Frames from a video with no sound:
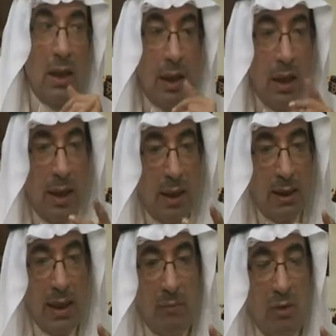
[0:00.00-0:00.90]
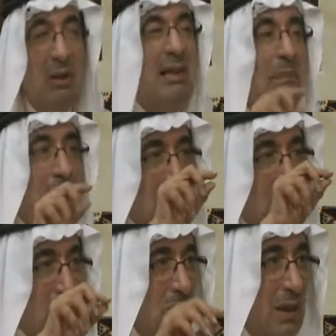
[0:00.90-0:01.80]
I came to a little bit
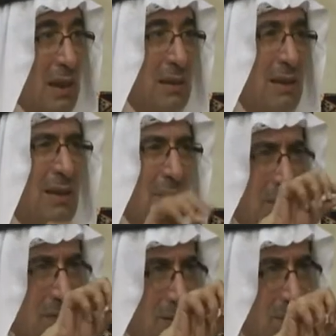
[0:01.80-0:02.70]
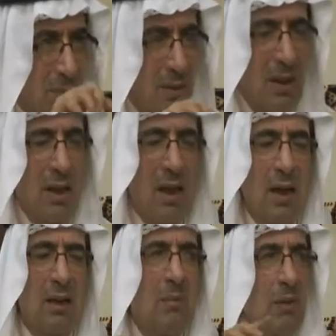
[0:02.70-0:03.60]
Urdu, like a
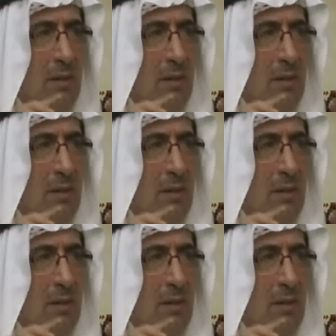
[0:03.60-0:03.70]
little bit